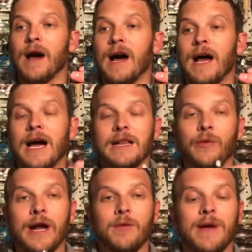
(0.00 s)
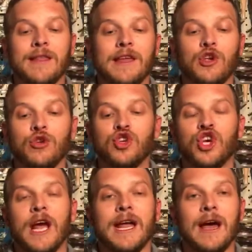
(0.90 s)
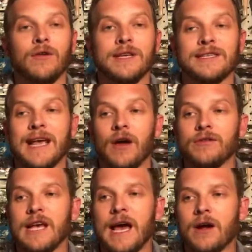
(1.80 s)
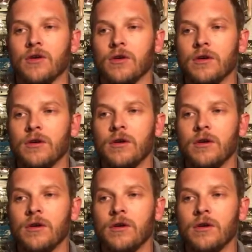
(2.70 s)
I highly recommend that you check out Discount Tackle